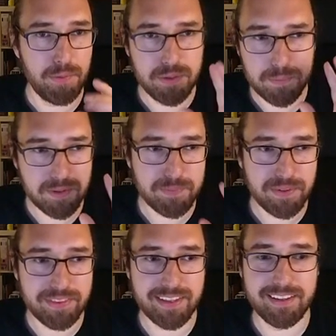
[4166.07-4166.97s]
only one
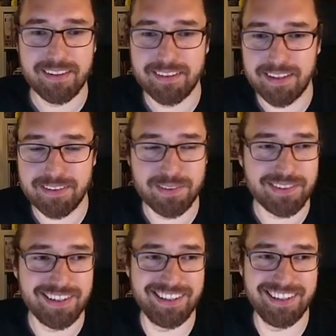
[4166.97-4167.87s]
more thing as
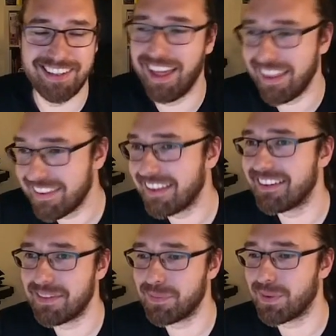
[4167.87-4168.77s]
usual, and
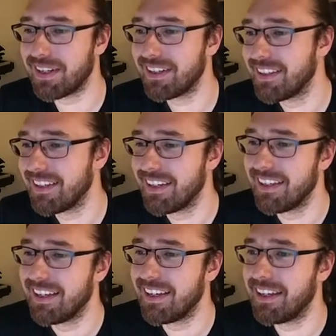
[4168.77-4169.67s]
then 10 more.
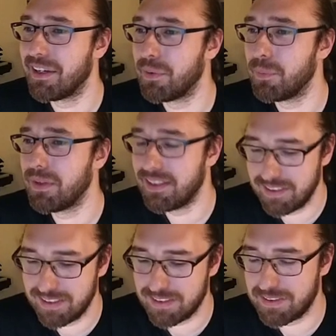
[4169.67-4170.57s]
We
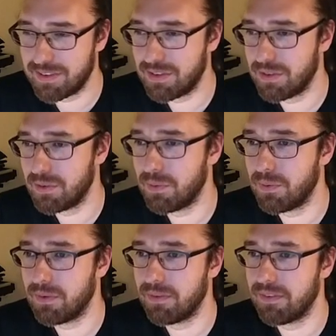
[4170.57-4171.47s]
need
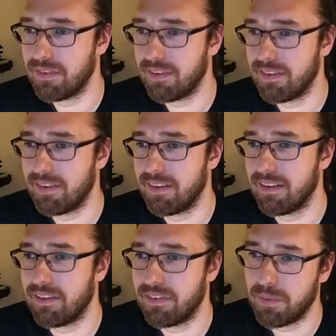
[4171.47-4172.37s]
to,
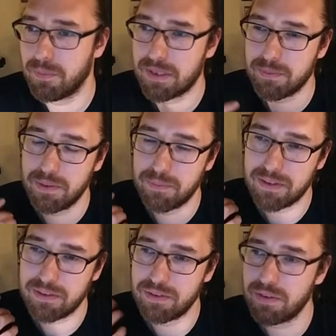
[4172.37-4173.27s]
so what we
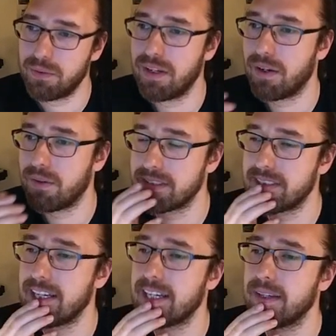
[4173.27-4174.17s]
want to do now
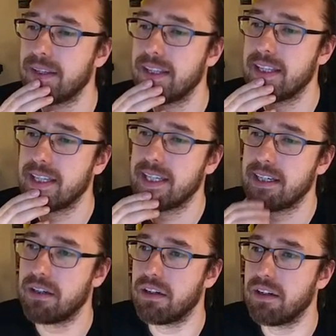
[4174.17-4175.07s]
is like
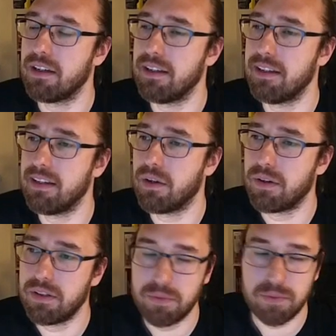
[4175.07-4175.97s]
in
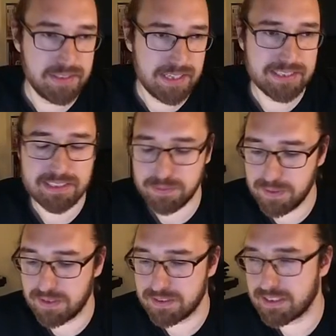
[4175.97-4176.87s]
our unit tests,
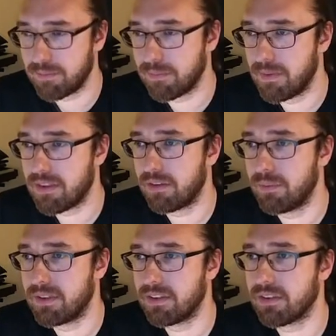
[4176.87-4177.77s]
we got some
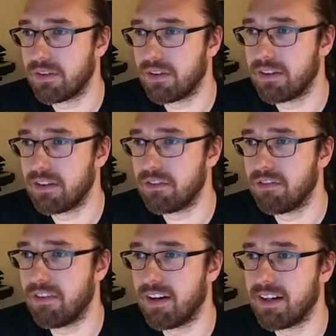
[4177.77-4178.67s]
method which is called
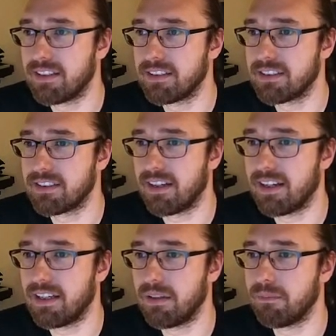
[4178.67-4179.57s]
advanced
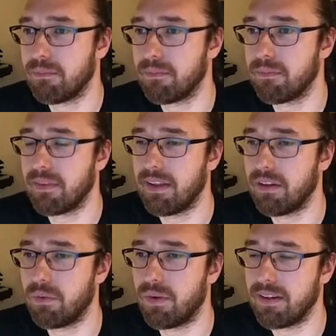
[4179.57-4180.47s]
time
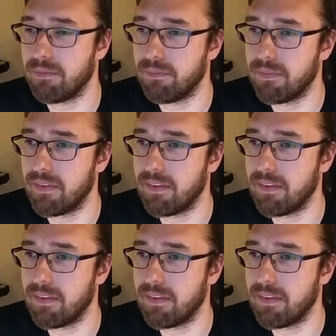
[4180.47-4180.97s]
and run.